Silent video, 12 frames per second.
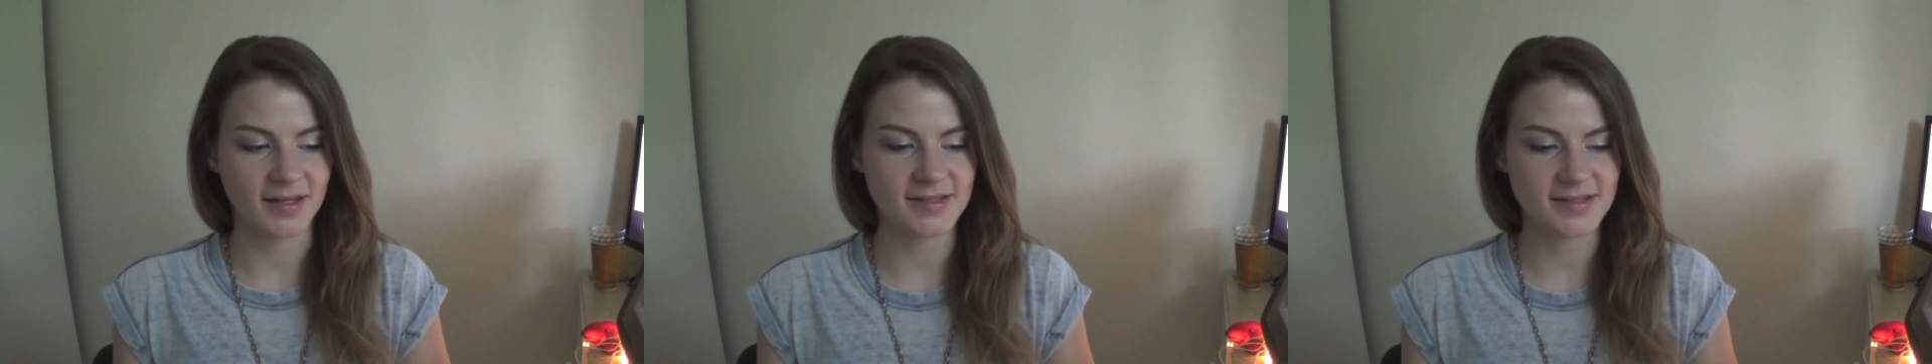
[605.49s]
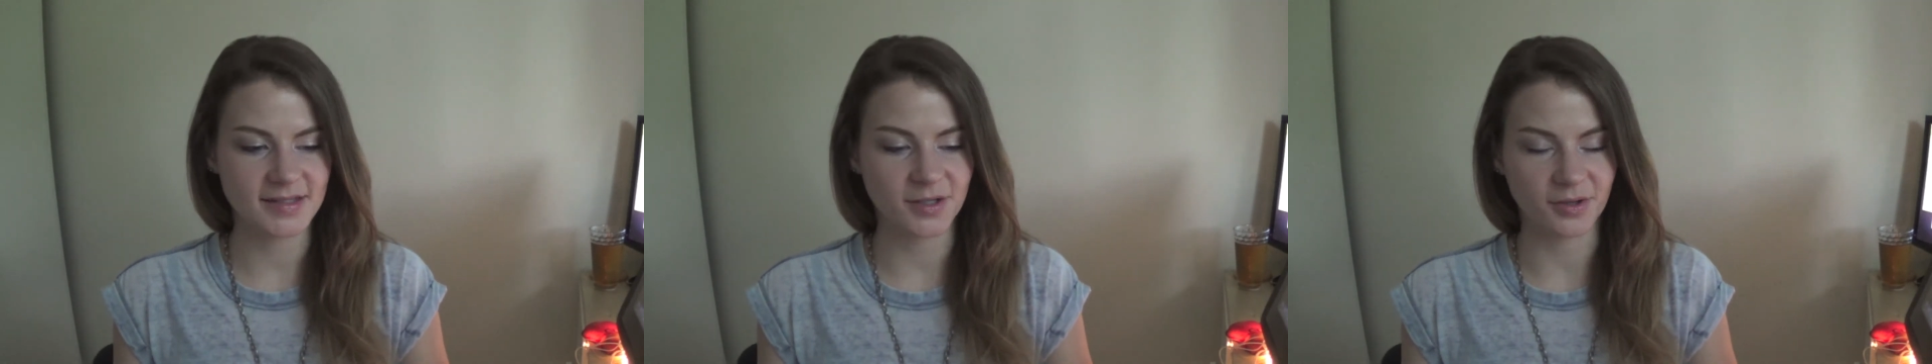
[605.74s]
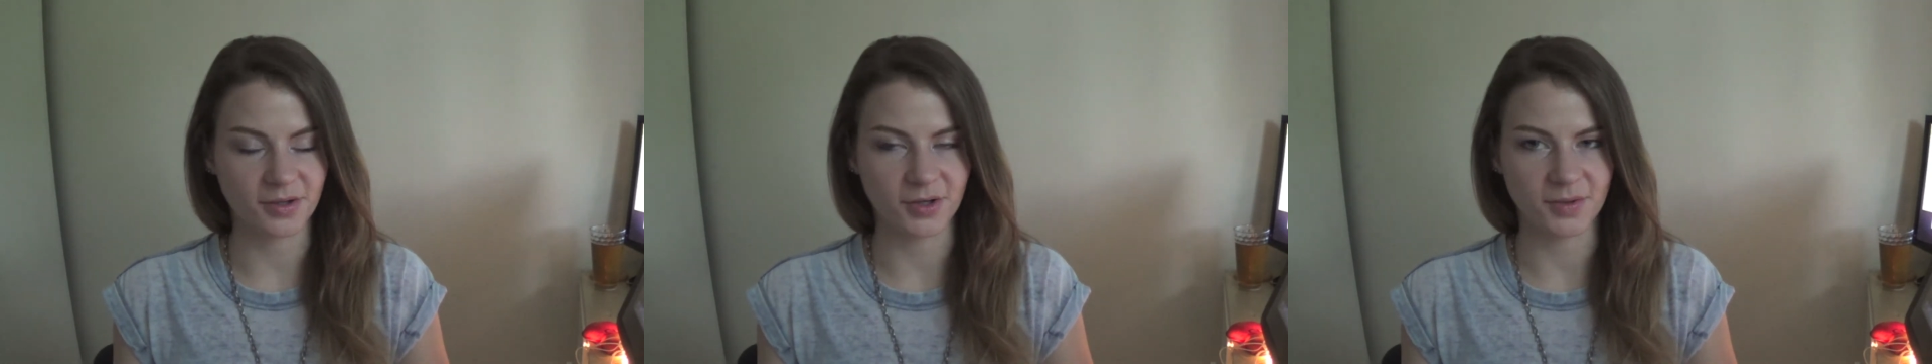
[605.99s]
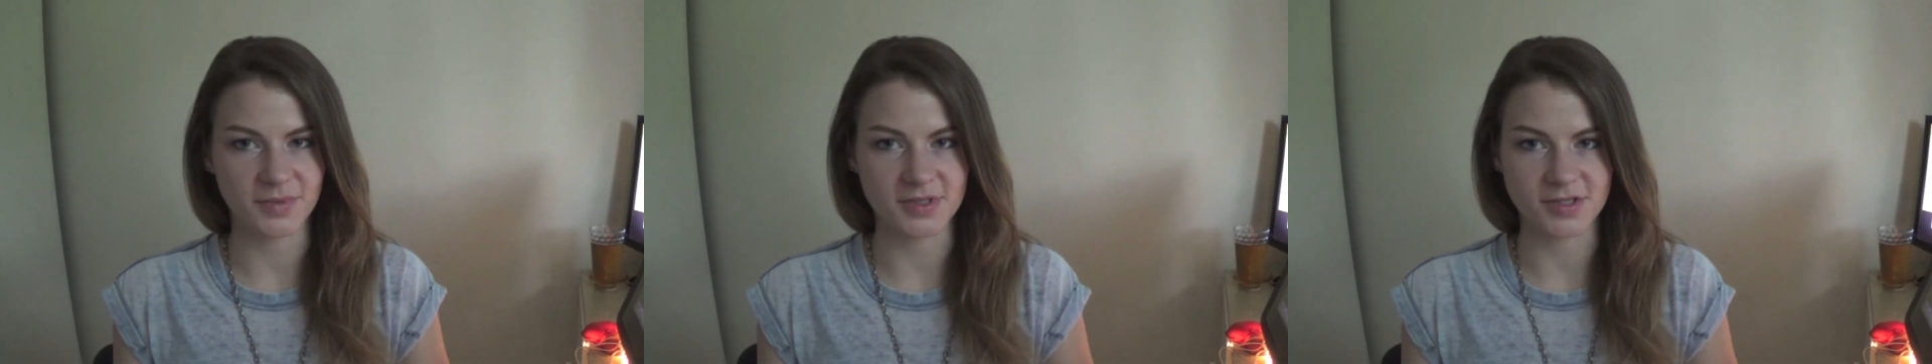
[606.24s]
can see Koda
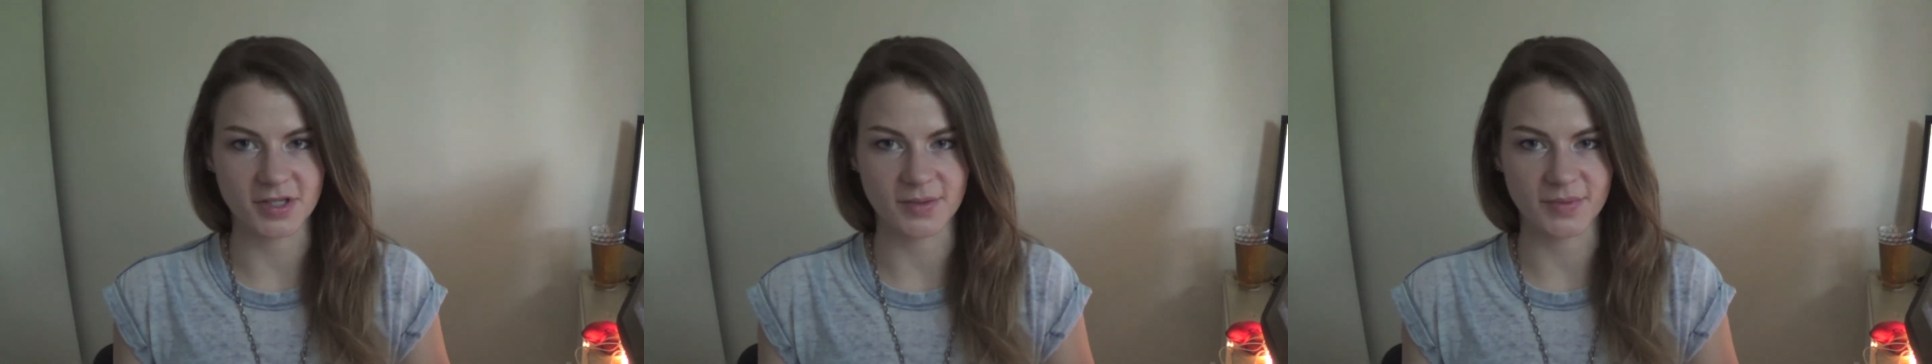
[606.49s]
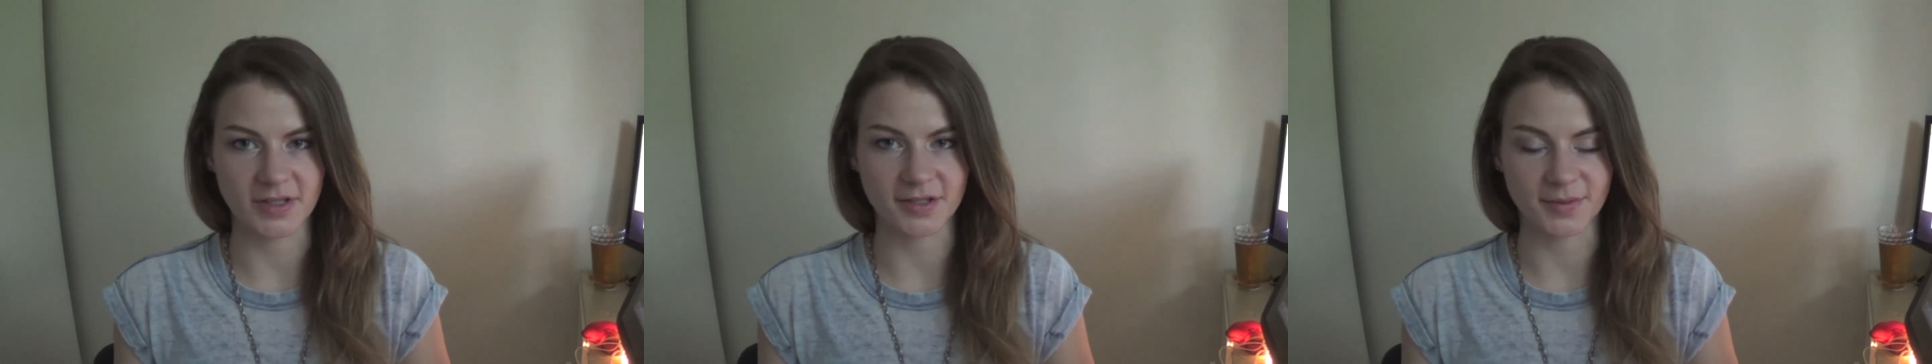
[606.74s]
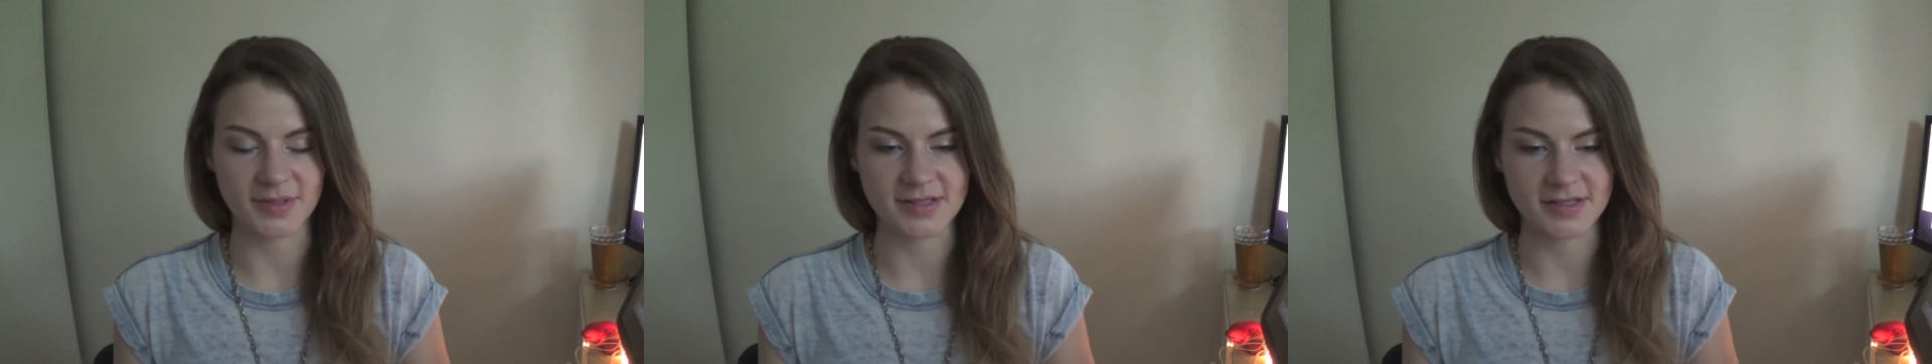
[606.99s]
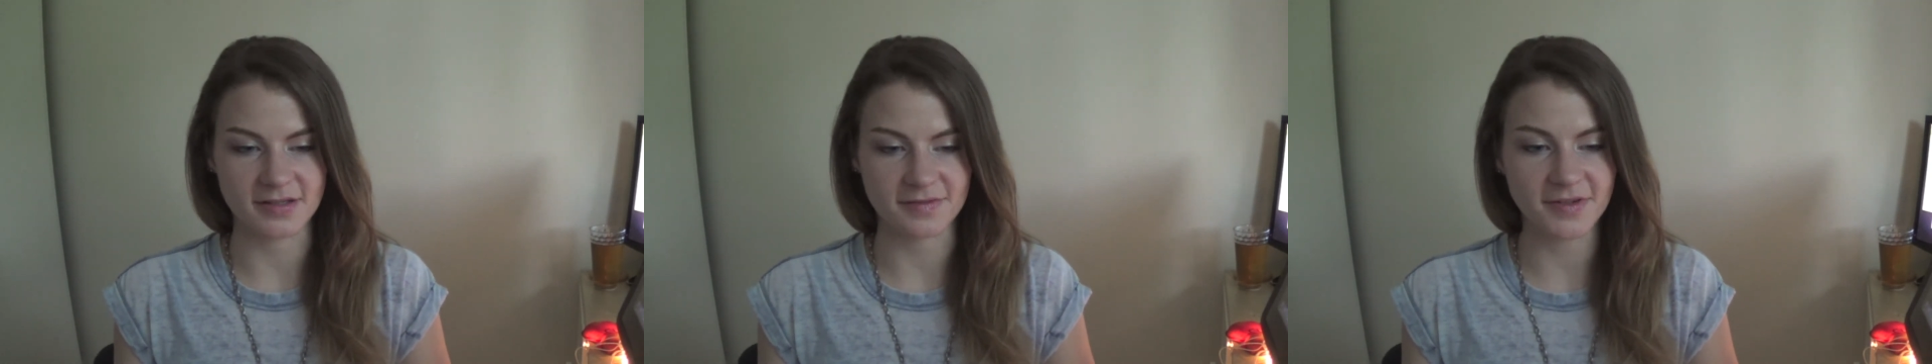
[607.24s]
Kumi is trying to be a little
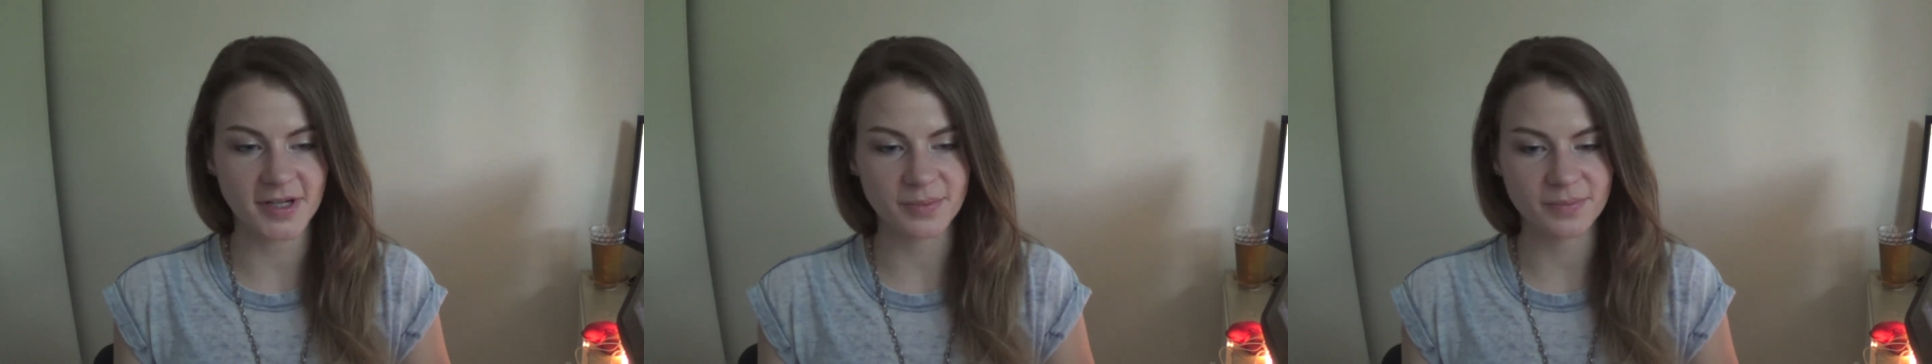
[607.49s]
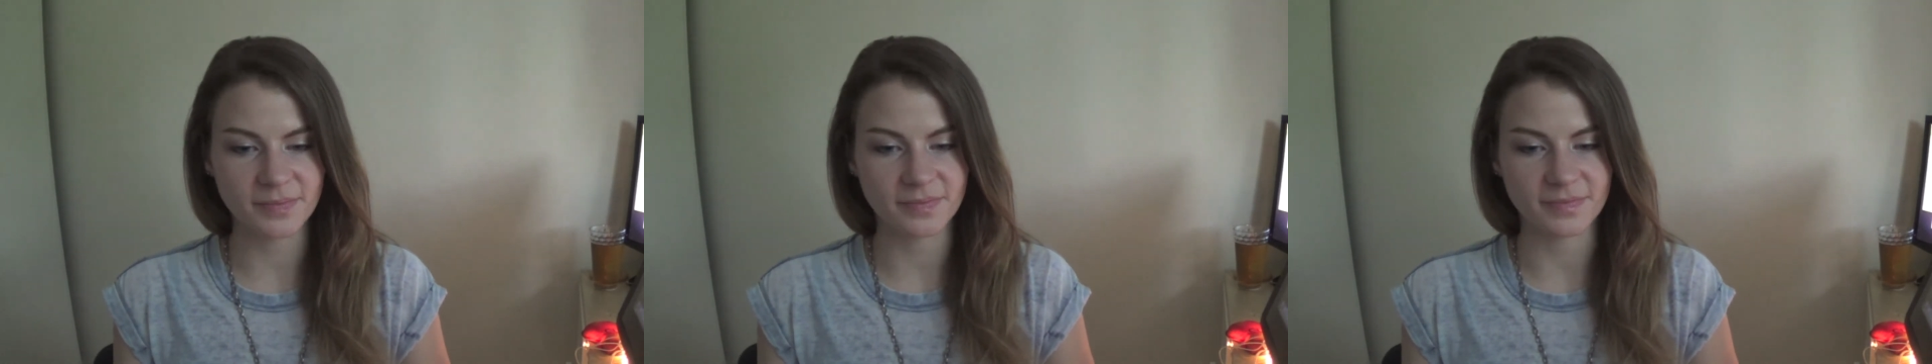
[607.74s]
bit different,